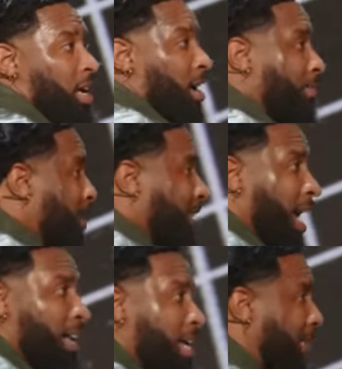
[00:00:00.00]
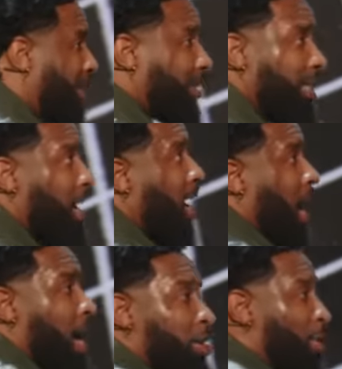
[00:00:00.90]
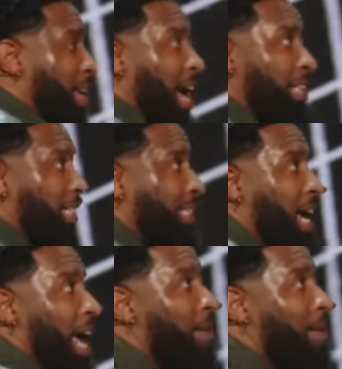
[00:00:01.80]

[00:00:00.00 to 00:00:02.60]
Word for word: I'm going to say this, and you ain't got to say